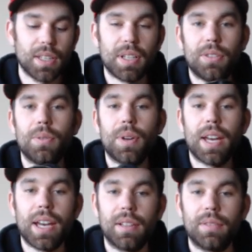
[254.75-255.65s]
I do
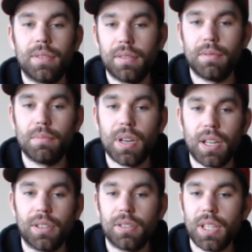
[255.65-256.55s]
have
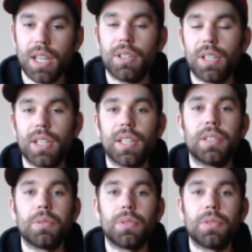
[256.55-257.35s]
my Ultegra